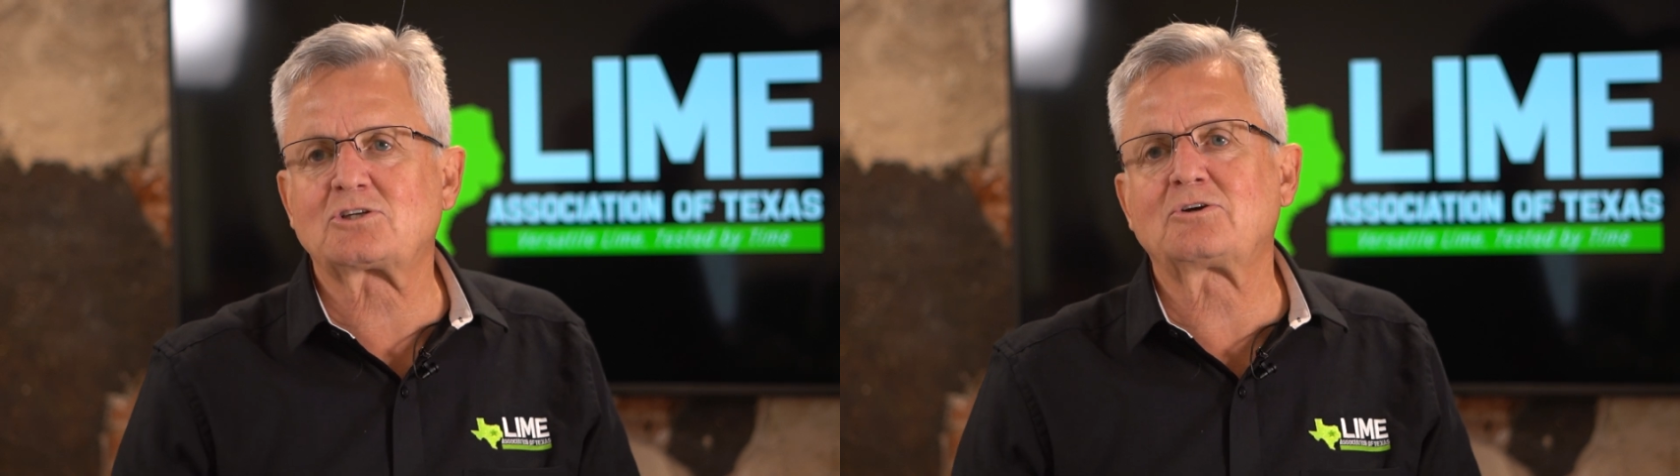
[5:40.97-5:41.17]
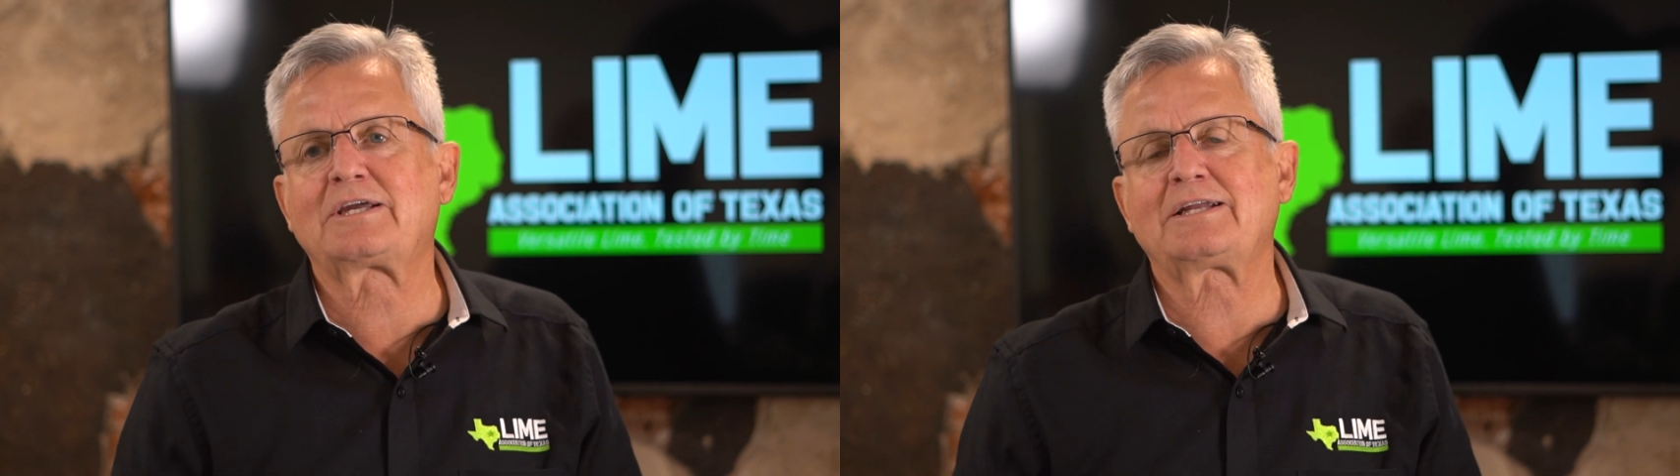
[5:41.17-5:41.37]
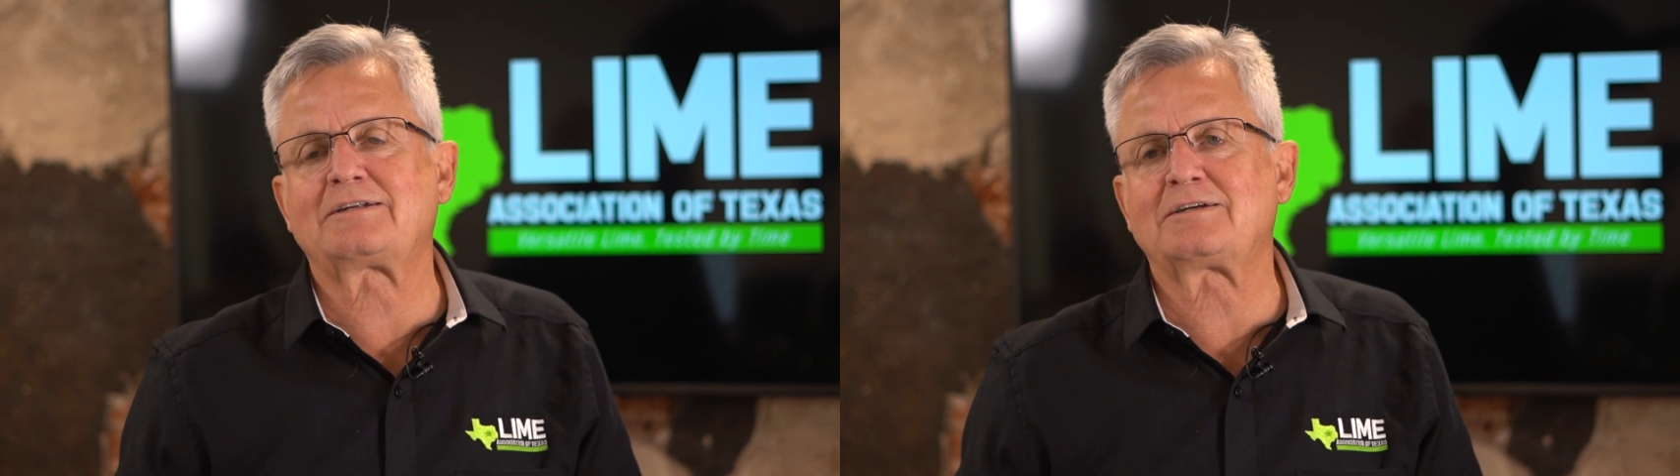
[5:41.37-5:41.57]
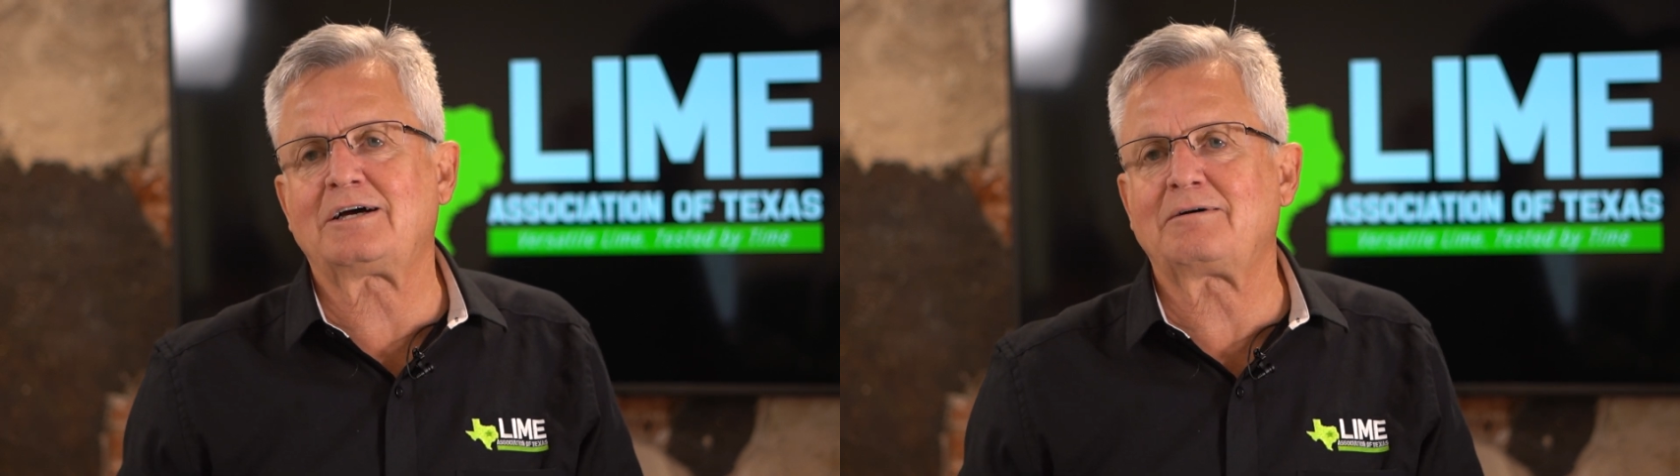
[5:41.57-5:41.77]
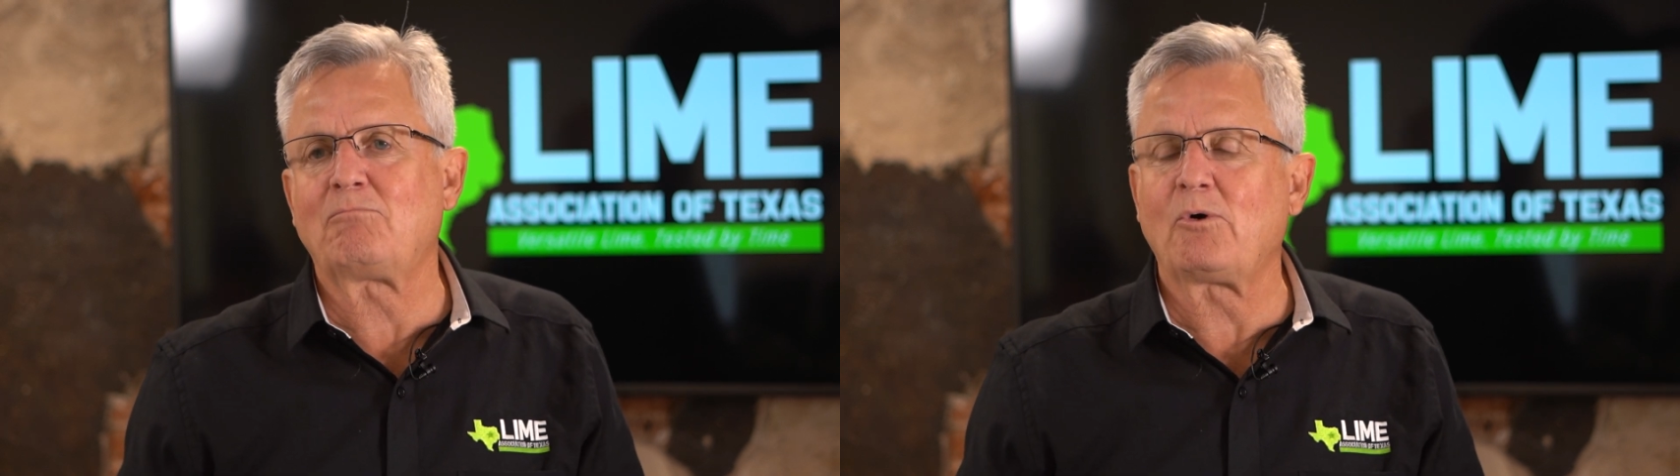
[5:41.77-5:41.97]
you get
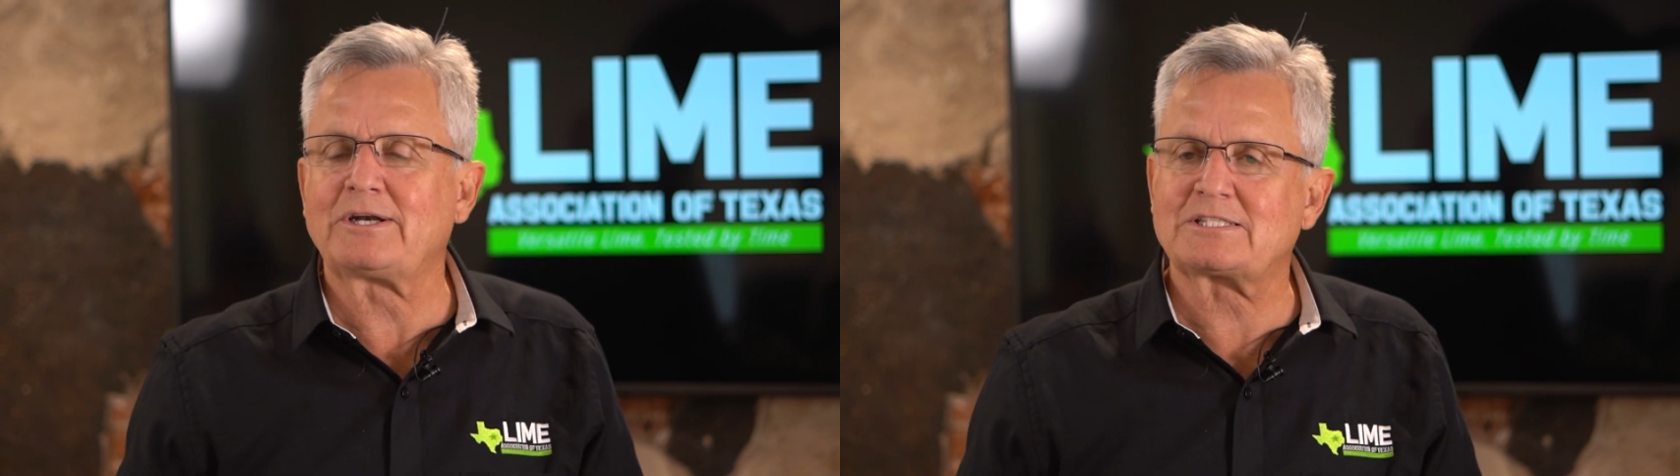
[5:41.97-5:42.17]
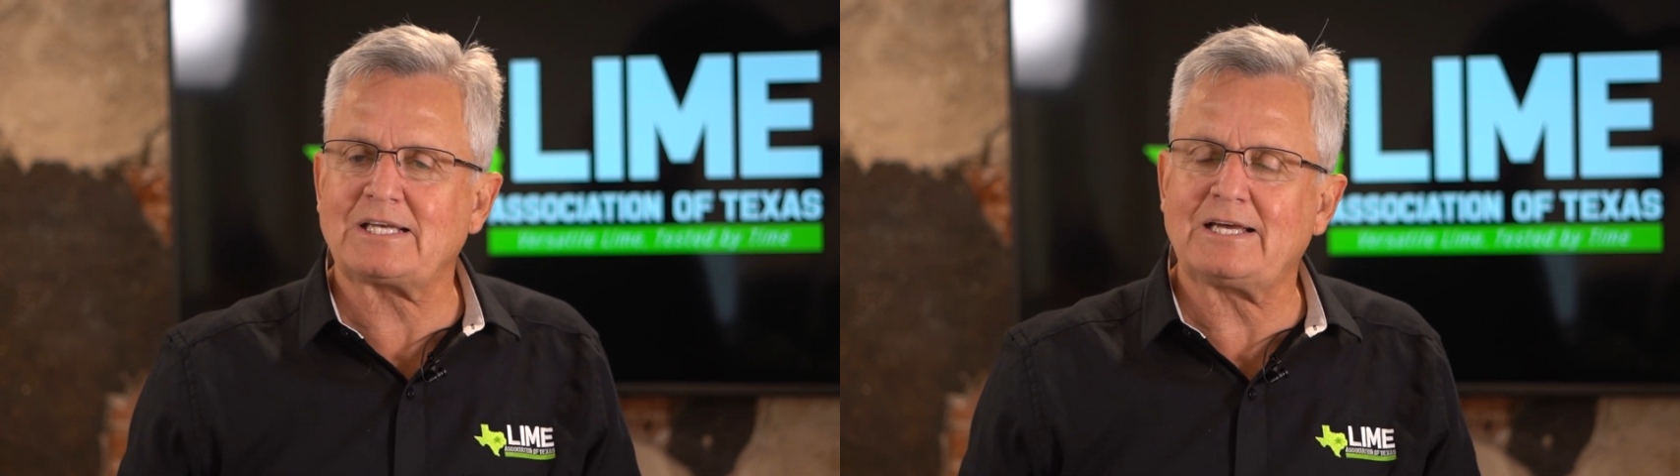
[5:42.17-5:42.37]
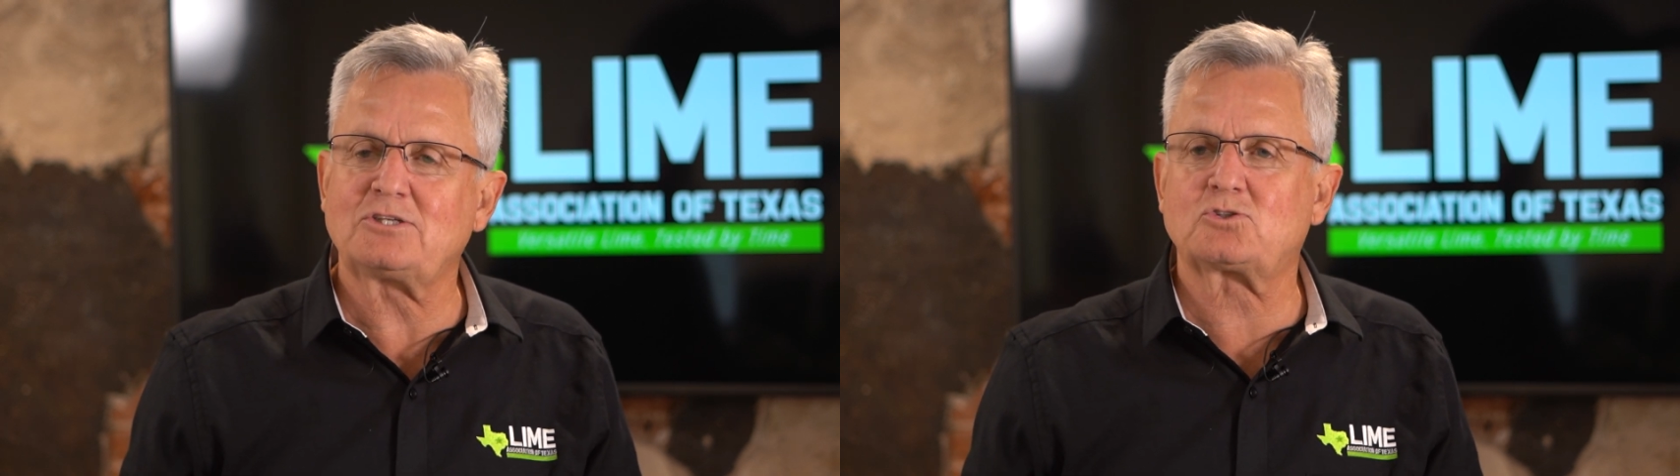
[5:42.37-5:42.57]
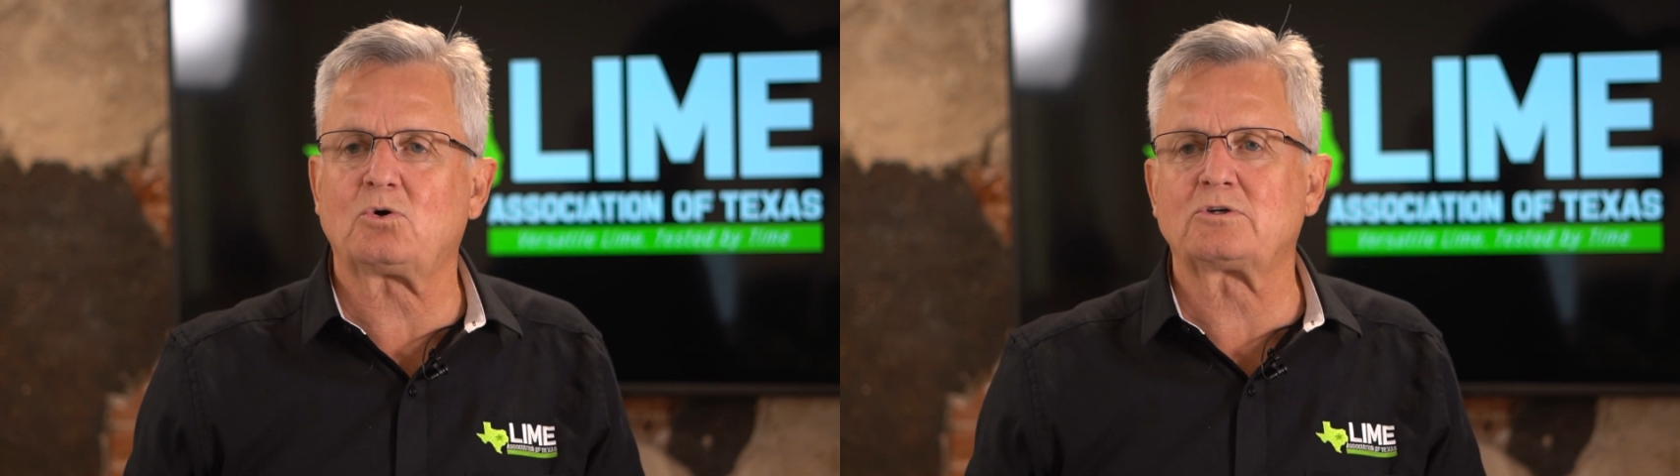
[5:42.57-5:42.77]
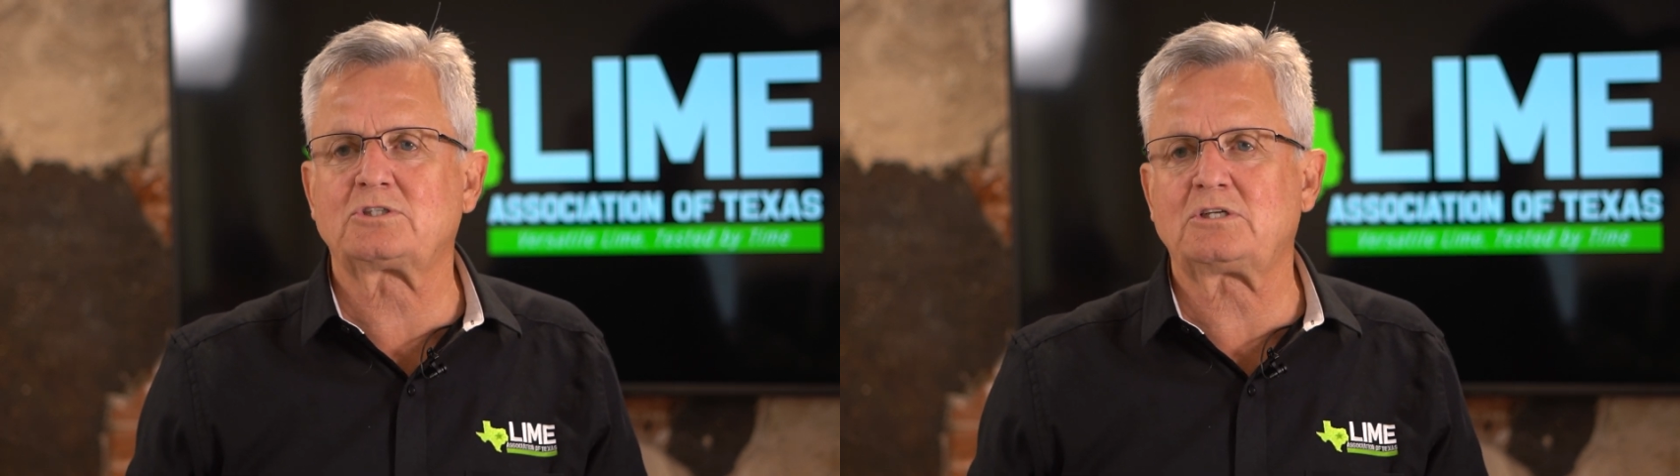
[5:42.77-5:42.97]
more into sandy soils.